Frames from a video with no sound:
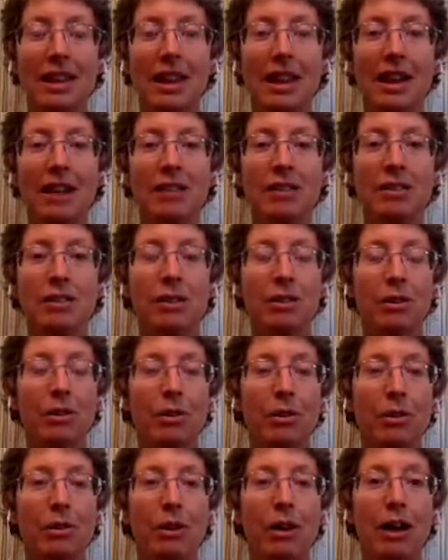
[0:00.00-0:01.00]
And
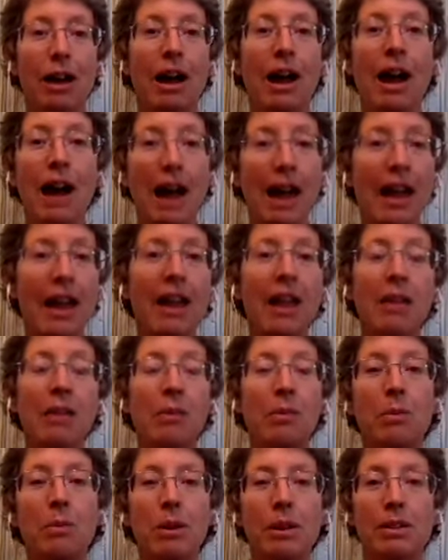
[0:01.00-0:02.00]
so I
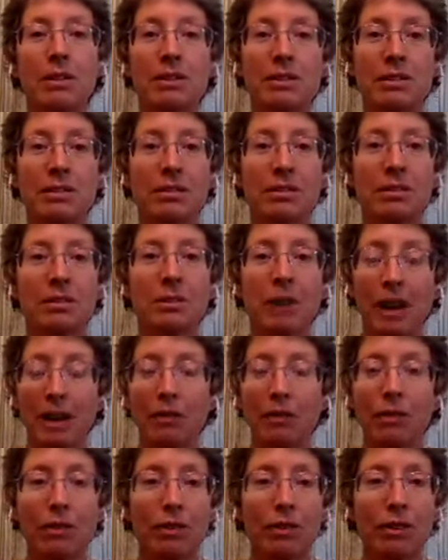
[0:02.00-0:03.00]
was
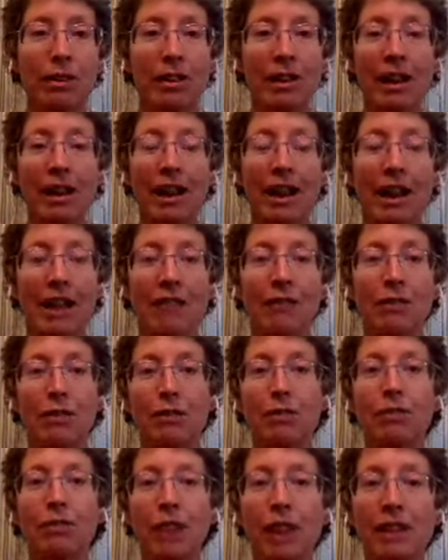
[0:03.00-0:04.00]
grateful that I have good
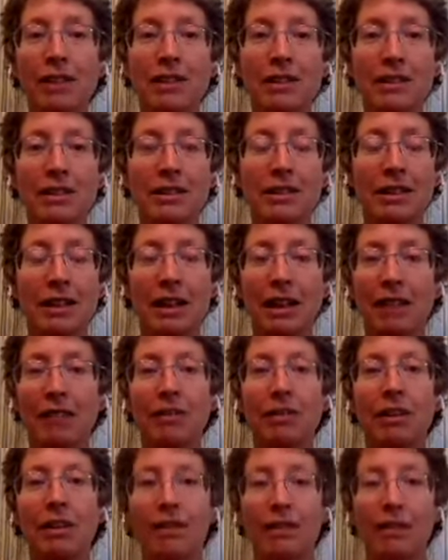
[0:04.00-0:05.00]
friends and I have a
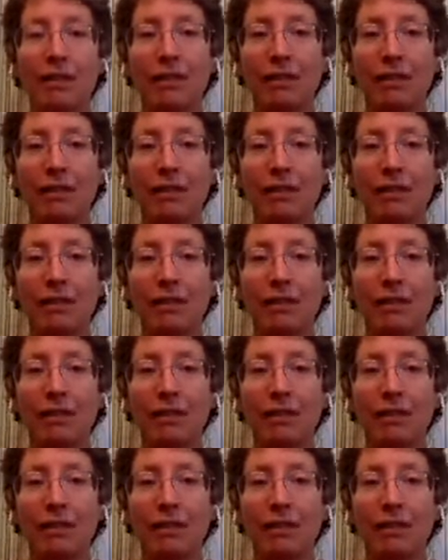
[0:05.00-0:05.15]
loving